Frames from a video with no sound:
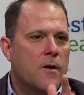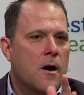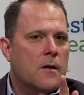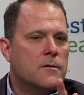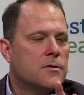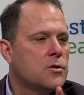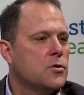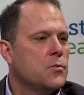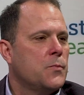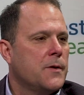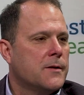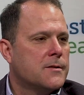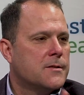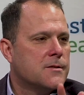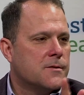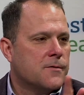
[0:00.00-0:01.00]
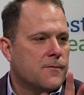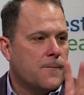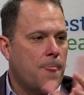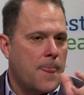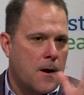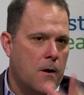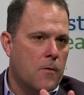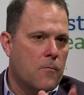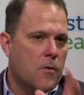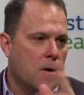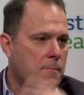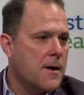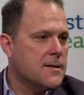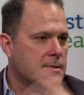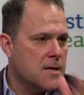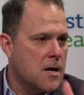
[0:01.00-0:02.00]
gotten 2 pieces of artwork
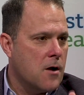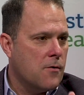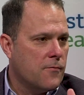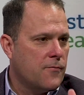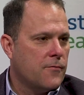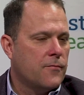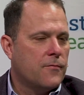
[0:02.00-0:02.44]
myself.